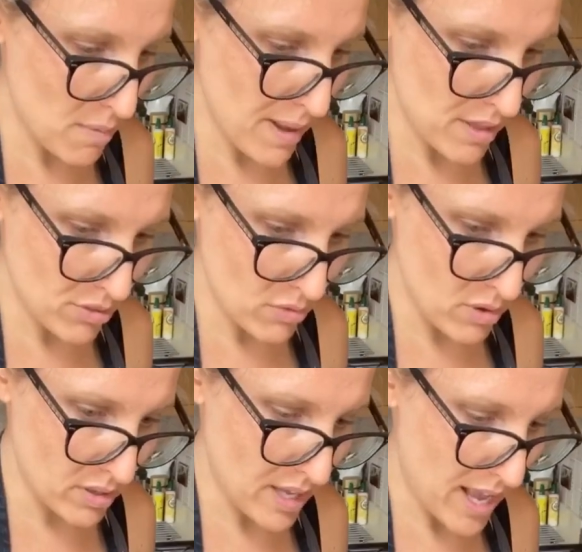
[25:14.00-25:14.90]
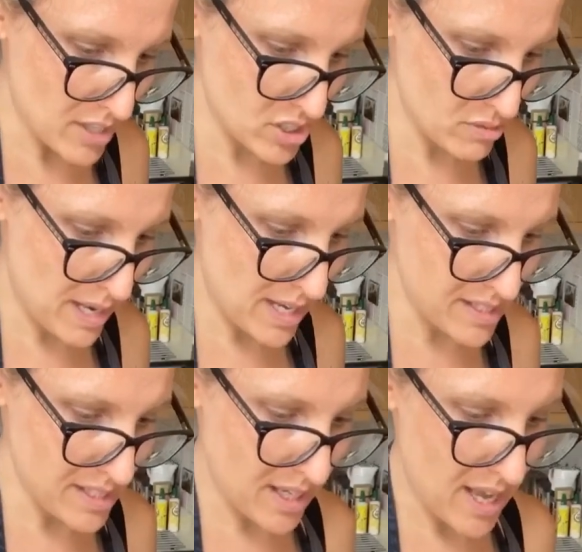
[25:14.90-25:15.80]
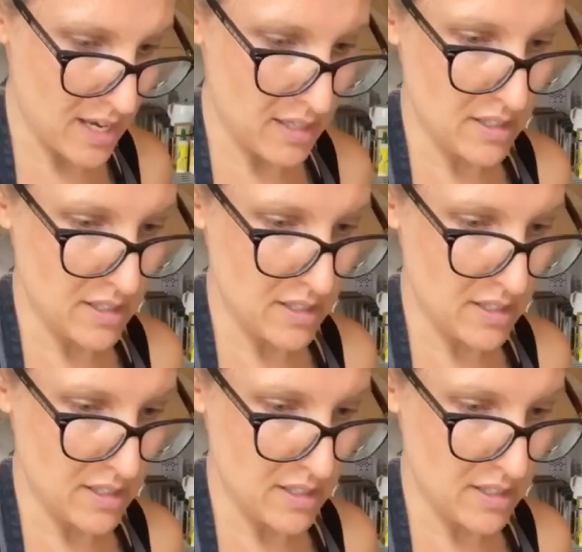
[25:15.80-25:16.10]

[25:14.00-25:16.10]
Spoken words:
back through and catch as many as I can.